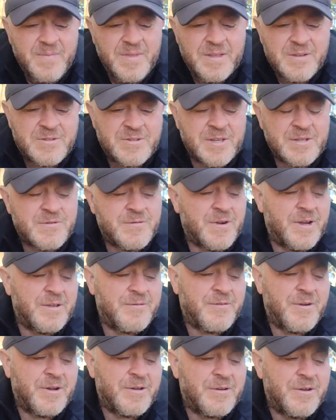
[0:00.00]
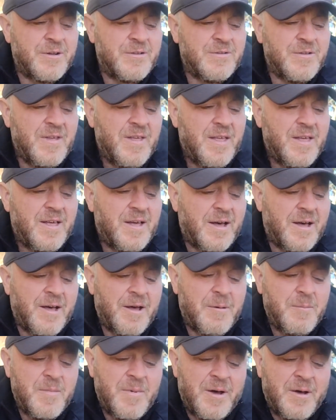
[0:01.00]
So that's very, very good.
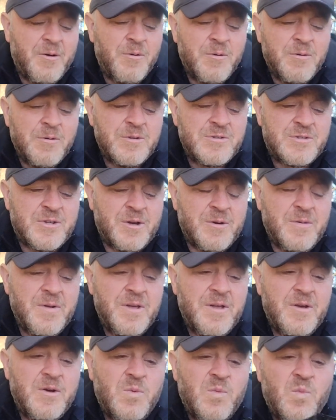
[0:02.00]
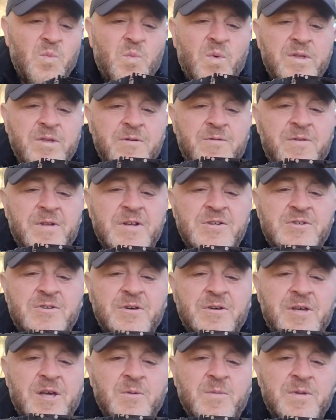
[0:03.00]
And also, when you finish
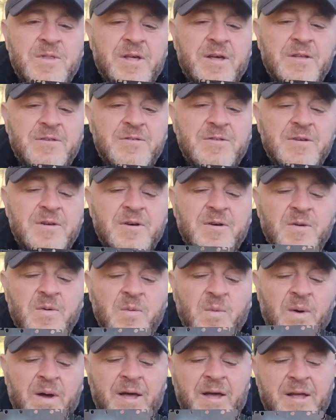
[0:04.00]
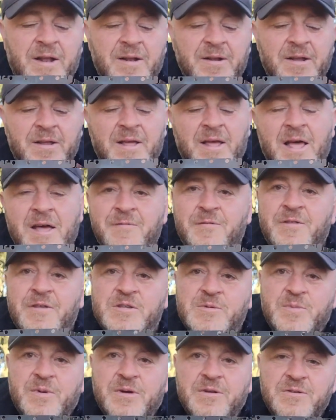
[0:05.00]
cooking with it, when
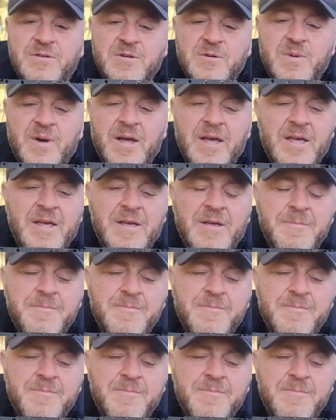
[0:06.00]
everything's burnt away,